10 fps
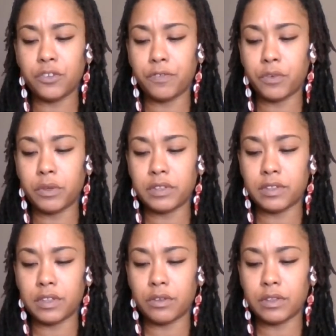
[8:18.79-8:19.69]
you're
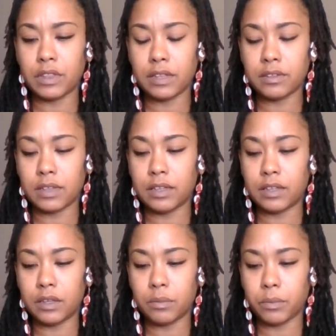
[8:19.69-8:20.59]
focusing on things that
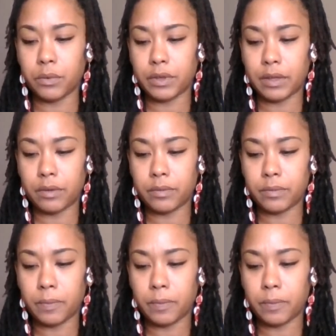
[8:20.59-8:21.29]
didn't work out.